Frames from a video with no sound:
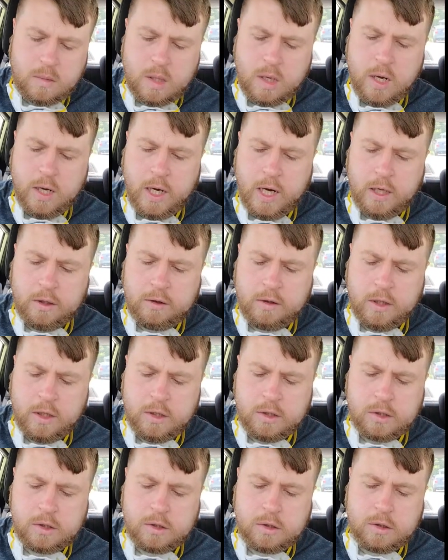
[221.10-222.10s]
I got
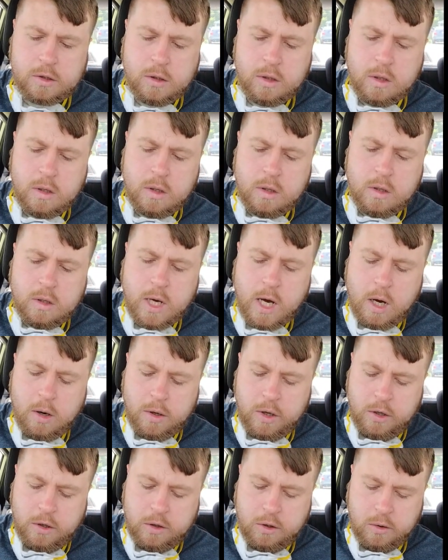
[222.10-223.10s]
this
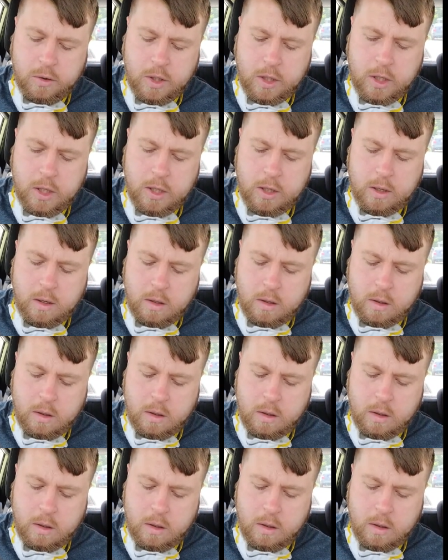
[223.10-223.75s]
Howdy Doody,